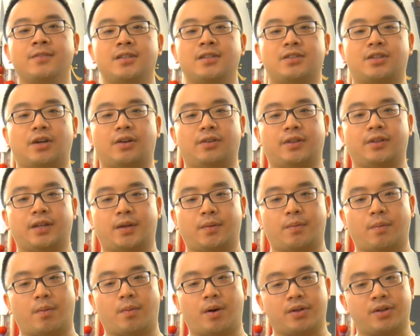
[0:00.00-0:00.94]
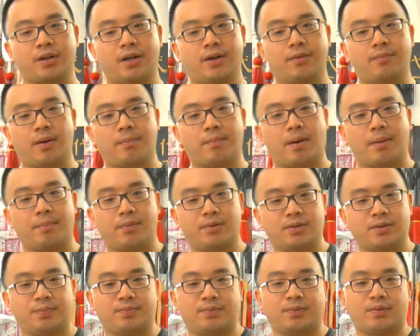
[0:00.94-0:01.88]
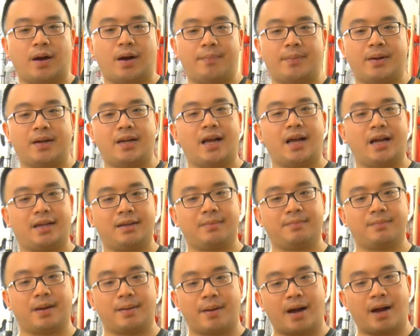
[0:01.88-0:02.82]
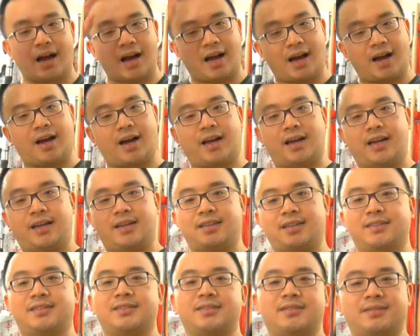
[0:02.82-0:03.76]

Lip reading: So thank you for watching. Remember to subscribe and like. Bye bye.